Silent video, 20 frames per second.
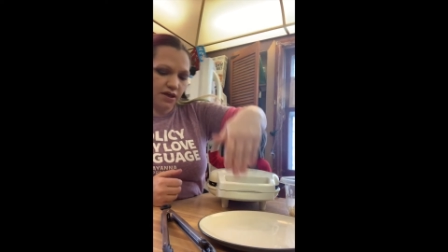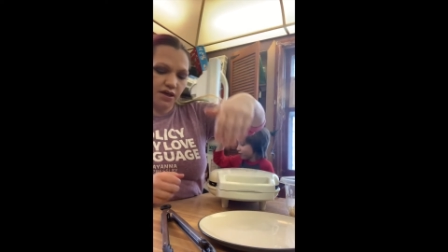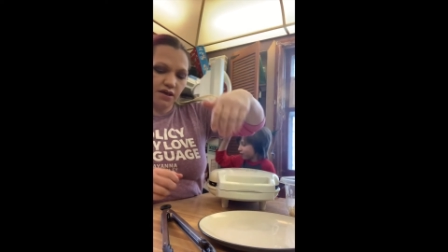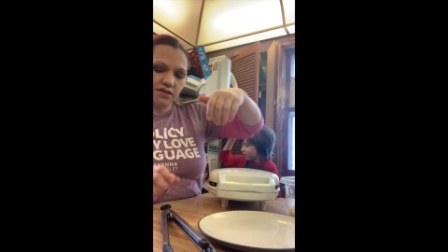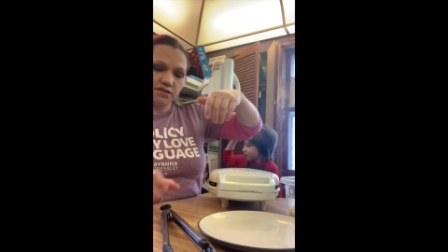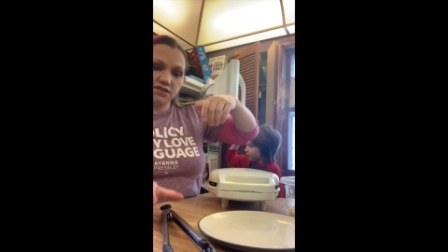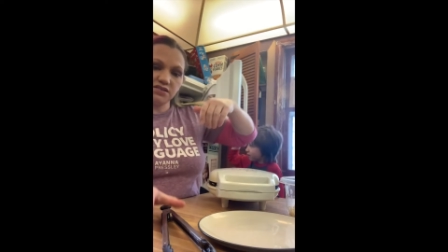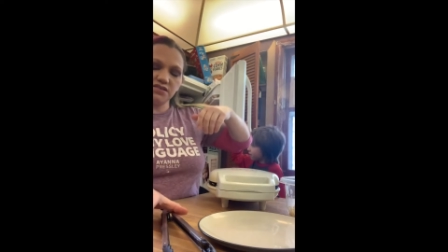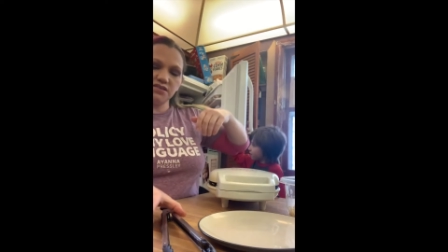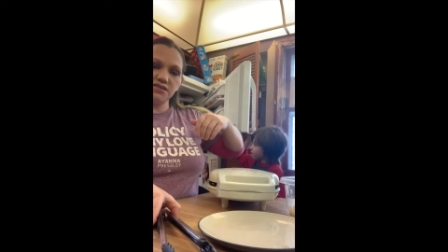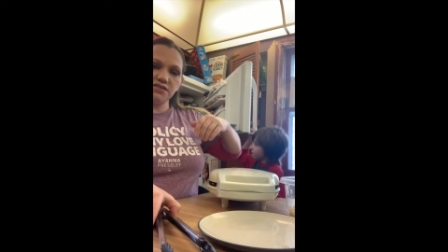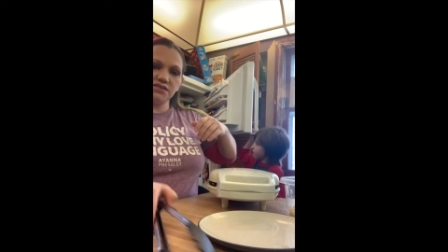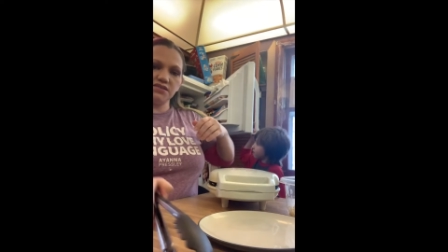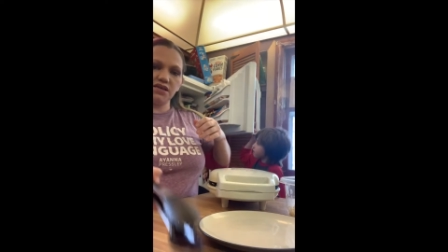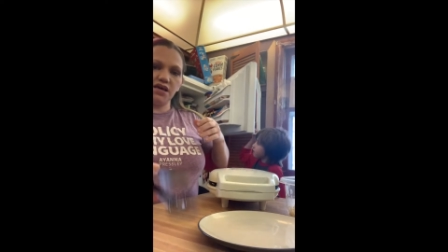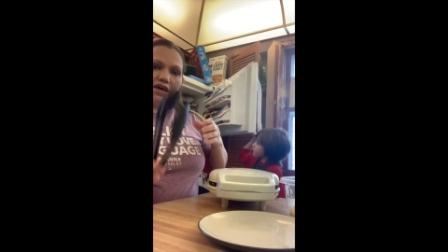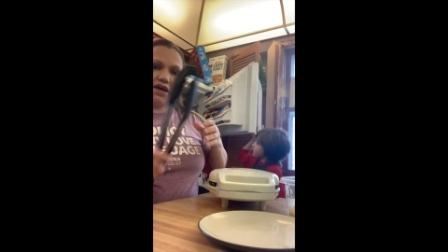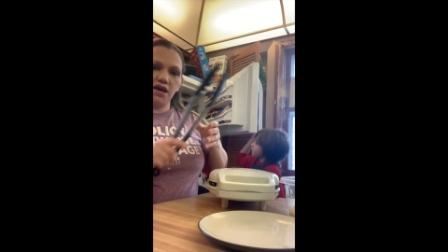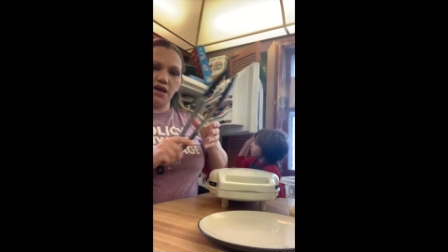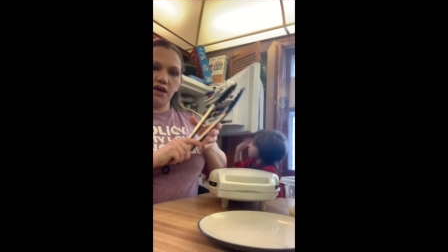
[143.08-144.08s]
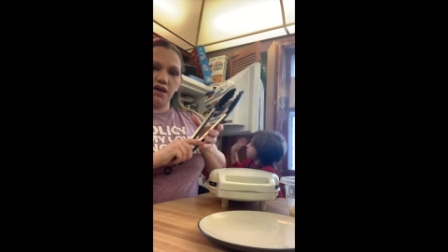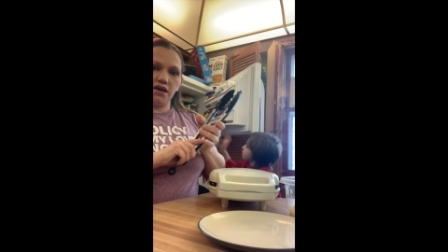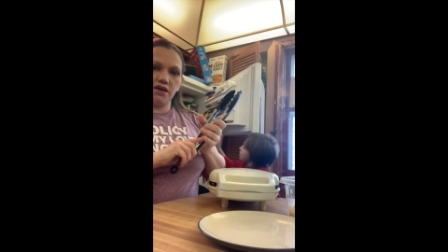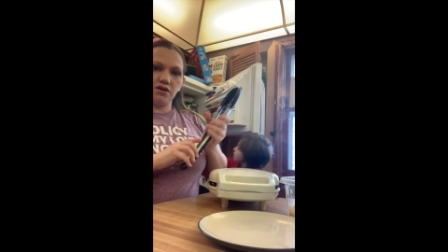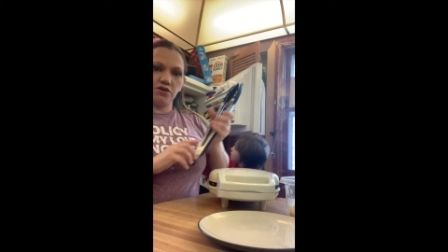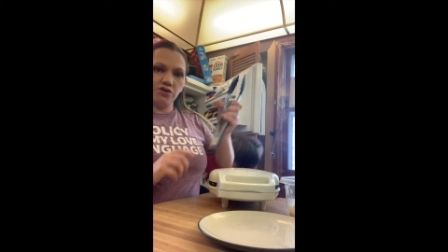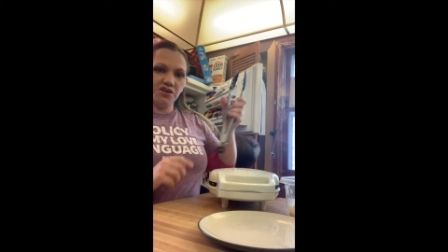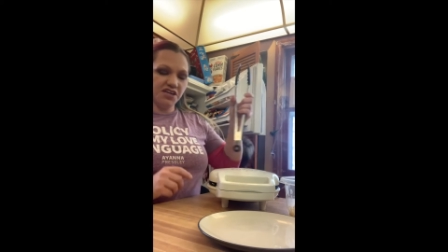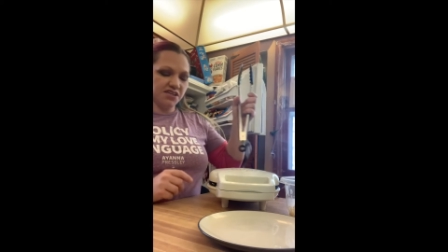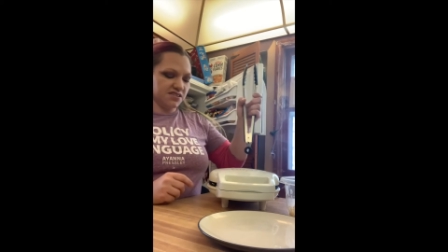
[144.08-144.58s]
this is a
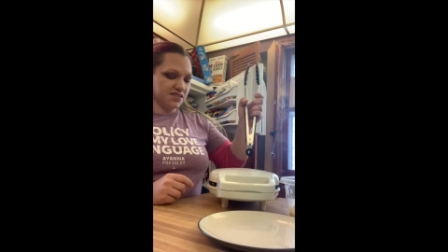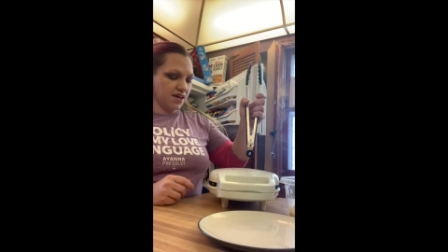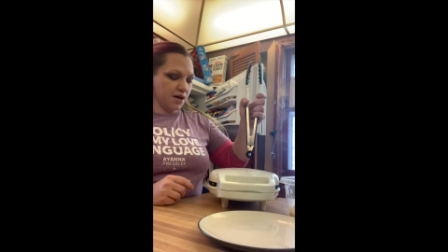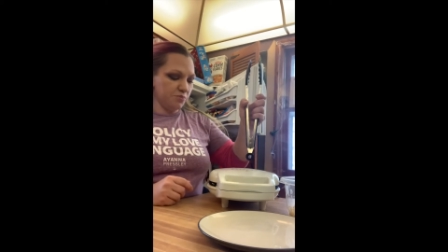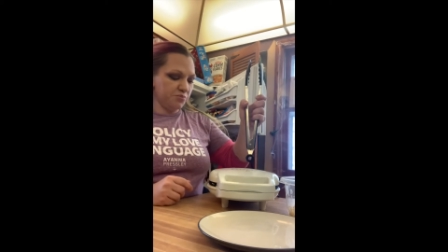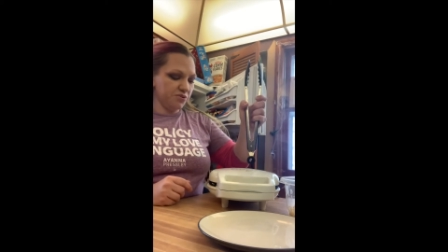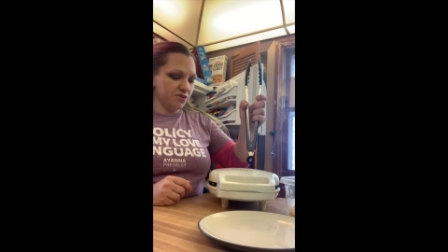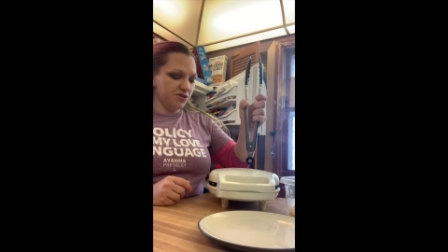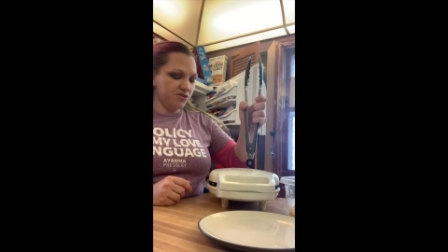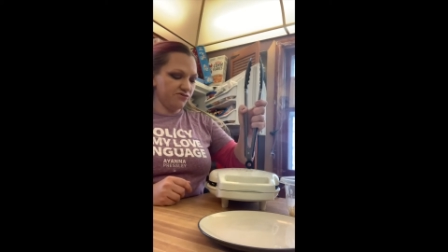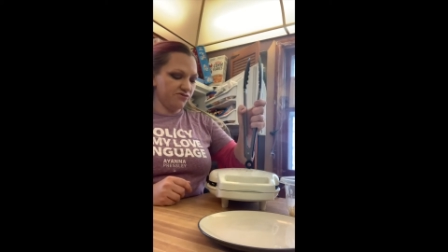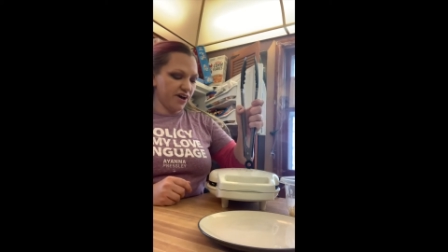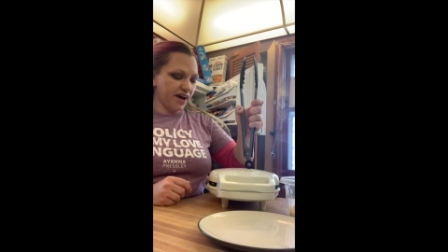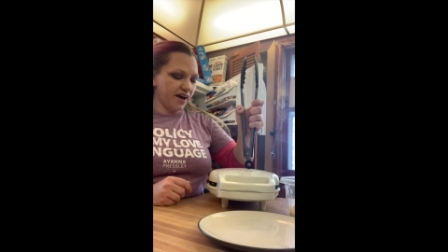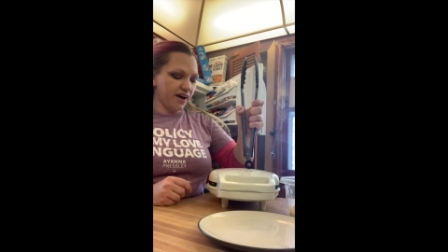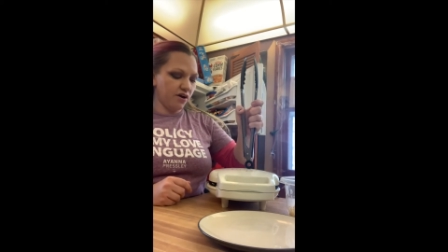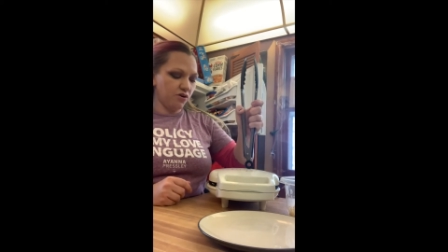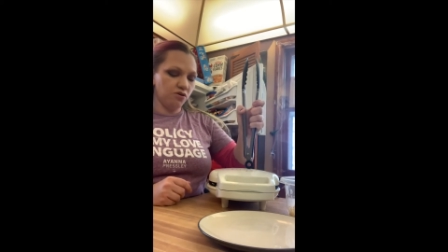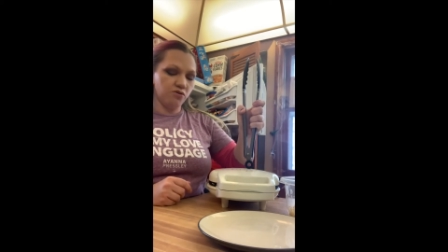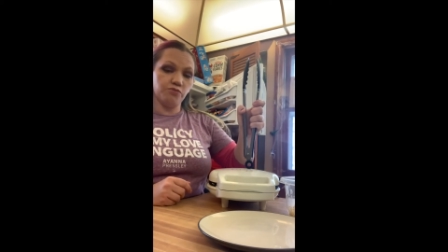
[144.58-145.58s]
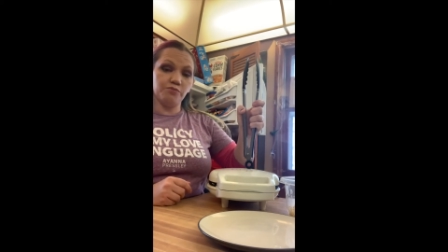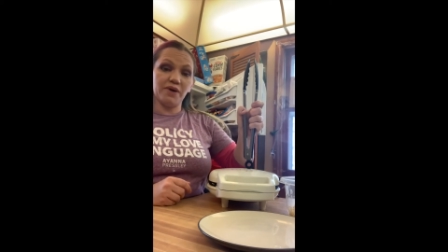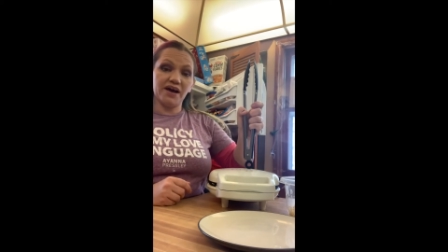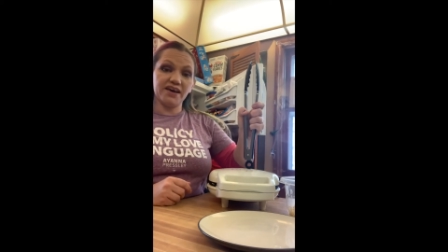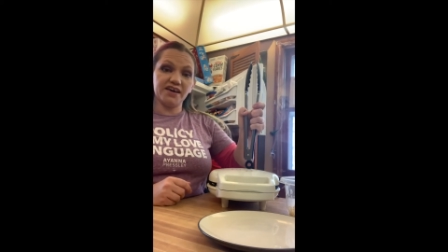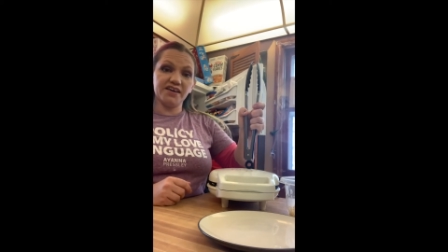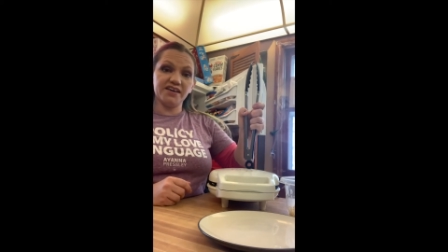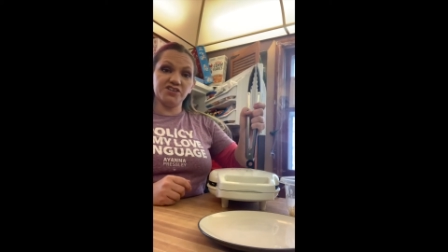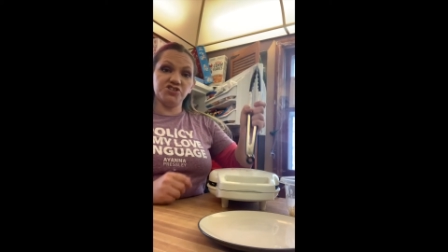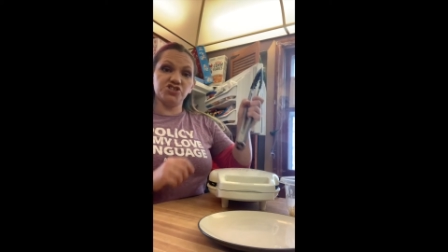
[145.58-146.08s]
good example of how my
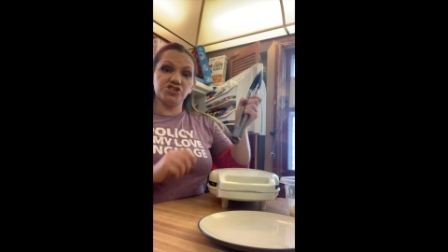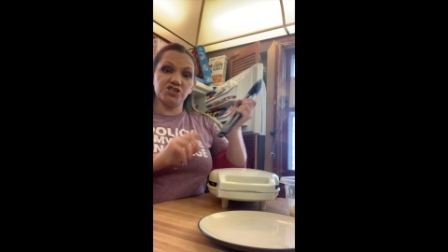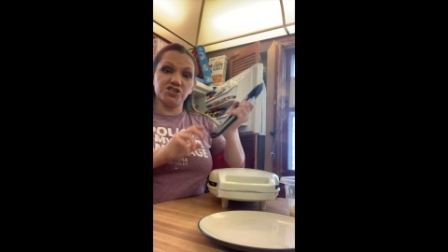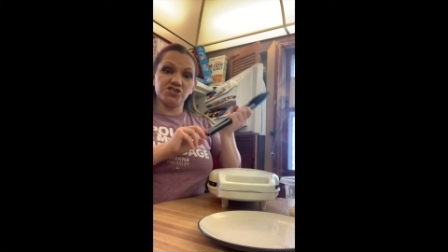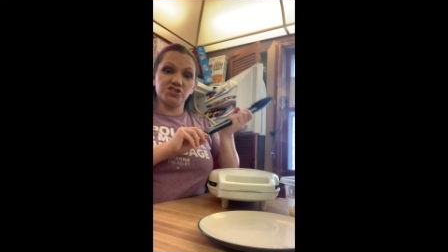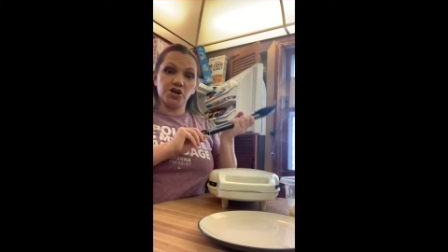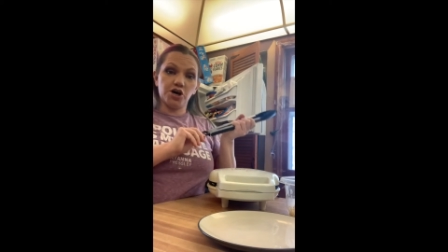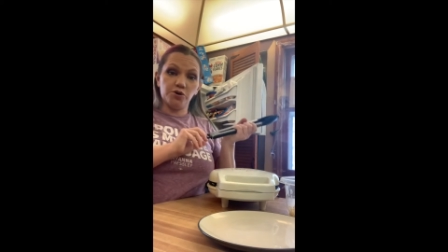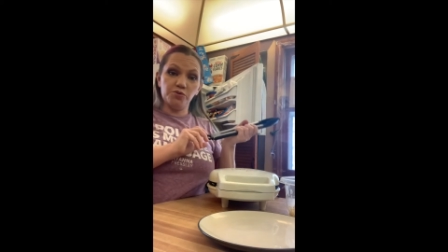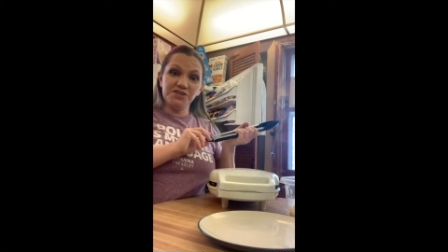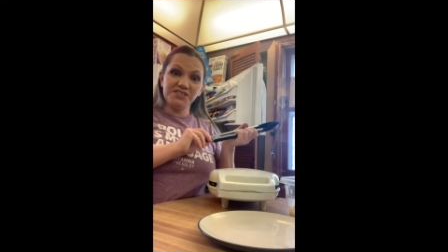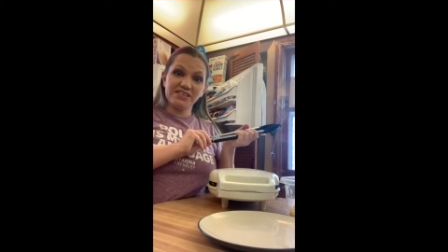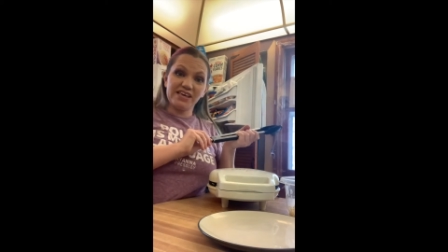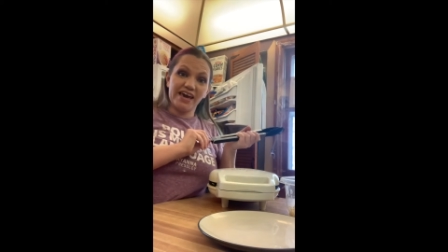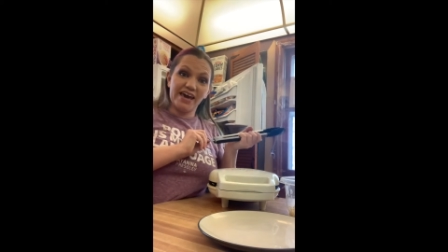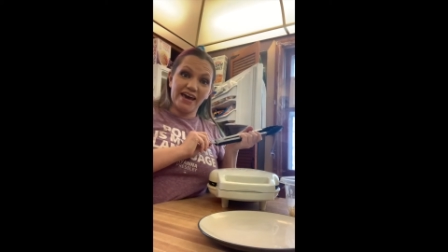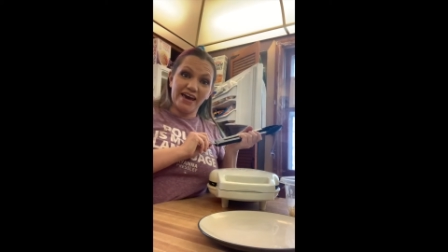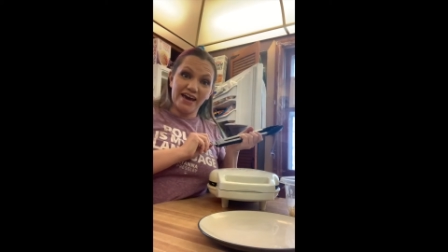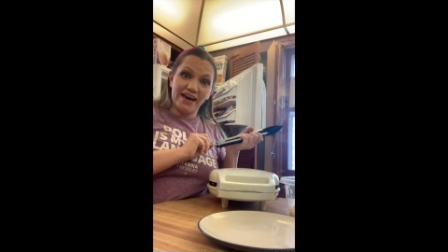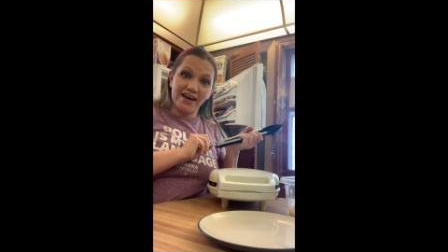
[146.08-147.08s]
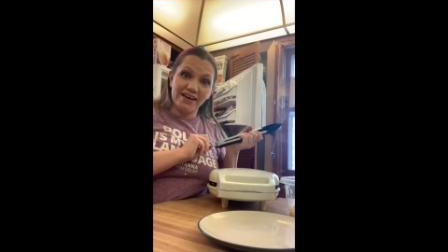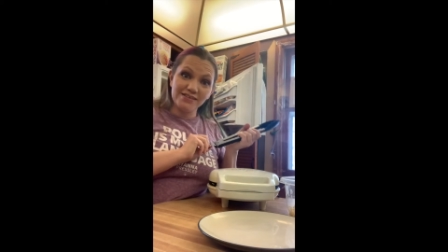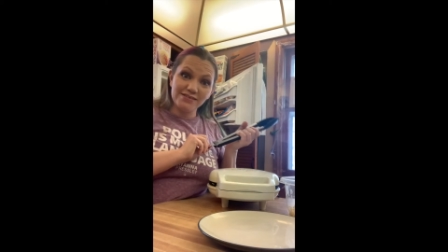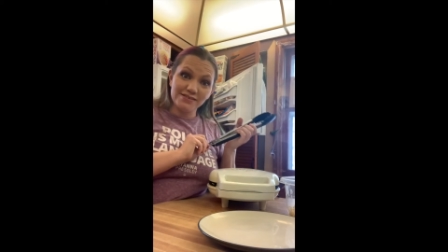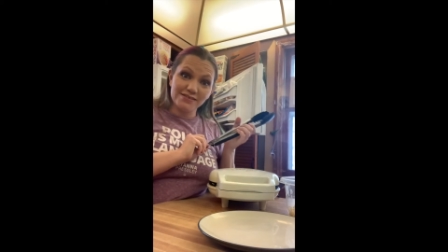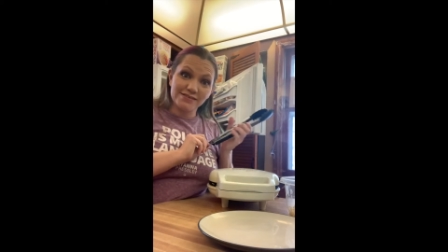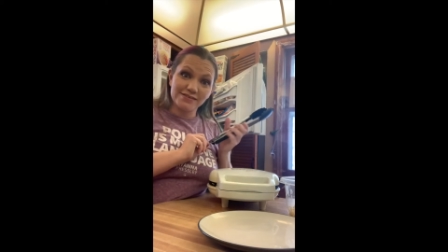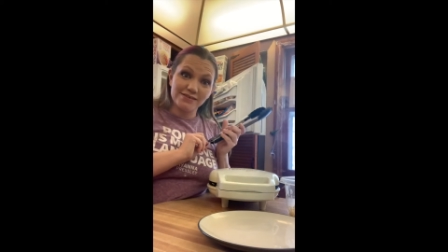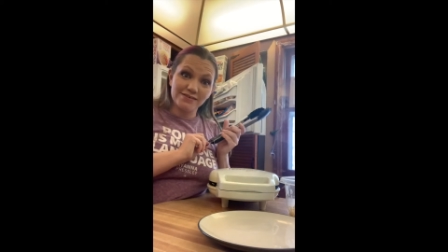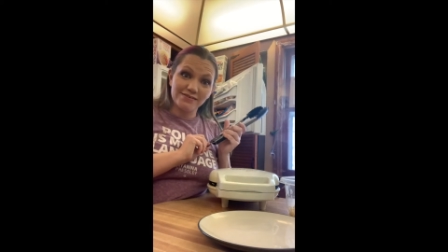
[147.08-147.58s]
kitchen is always chaos.